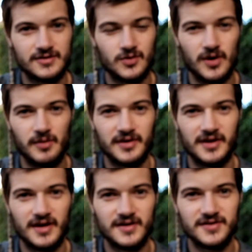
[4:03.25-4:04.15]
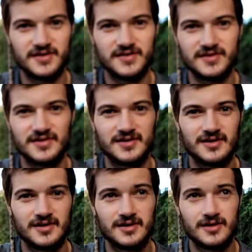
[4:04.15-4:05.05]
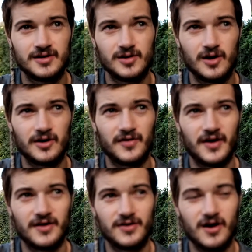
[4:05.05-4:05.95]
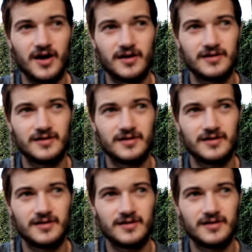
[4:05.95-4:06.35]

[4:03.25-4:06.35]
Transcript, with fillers: 21 days is longer than I thought